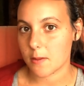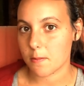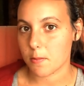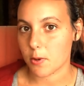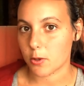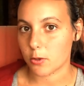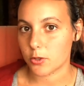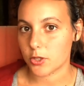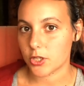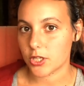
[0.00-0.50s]

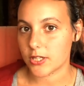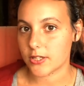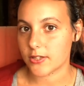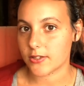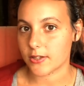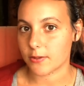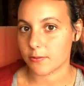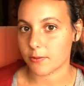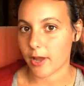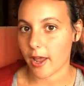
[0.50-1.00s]

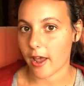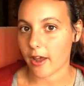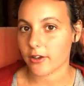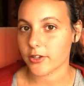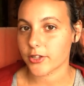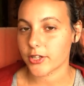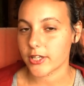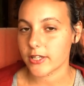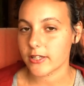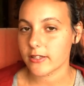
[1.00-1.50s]
emotions and
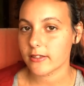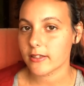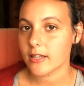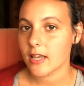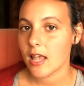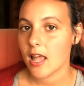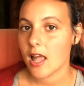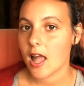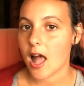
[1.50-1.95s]
reactions.